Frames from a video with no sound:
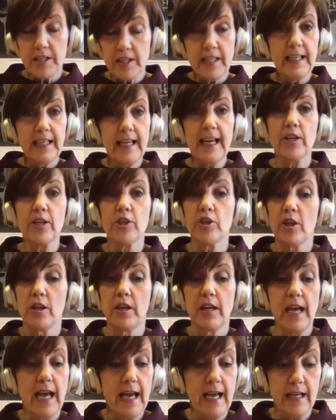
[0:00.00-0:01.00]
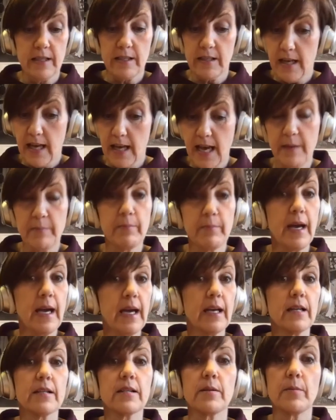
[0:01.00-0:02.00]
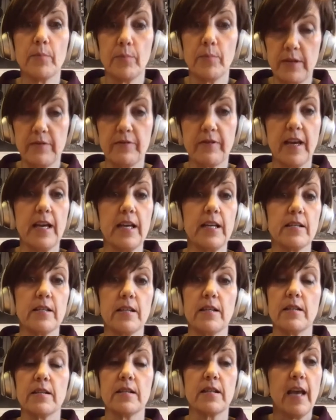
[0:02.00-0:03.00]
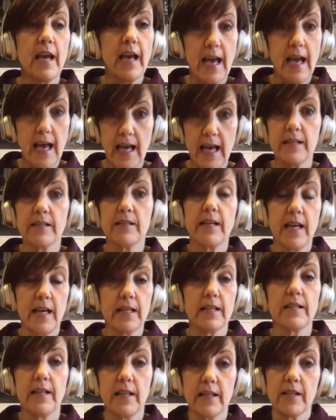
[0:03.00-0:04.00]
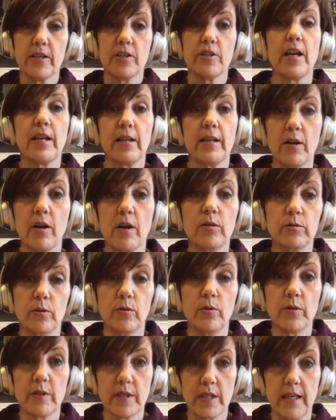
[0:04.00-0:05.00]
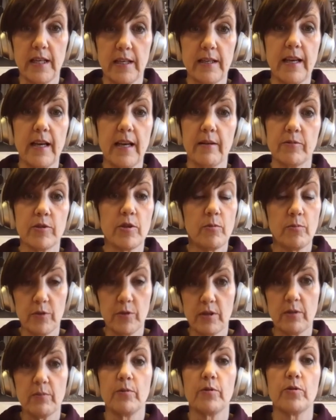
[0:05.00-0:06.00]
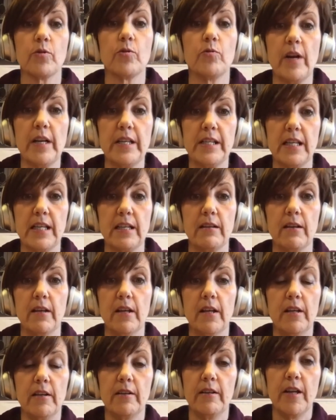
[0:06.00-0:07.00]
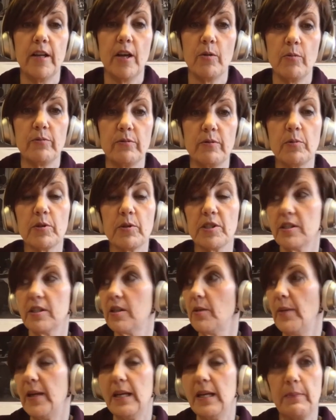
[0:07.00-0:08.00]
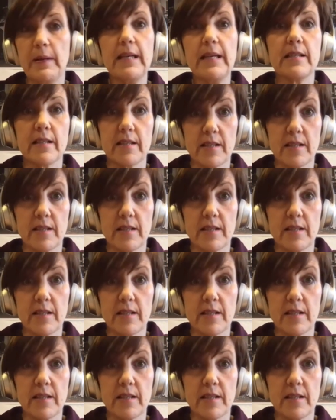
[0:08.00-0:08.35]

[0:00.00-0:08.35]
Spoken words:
collection had handbags, briefcases, and luggage and holdalls in it. Yeah, so it was already, you know, there wasn't so many pieces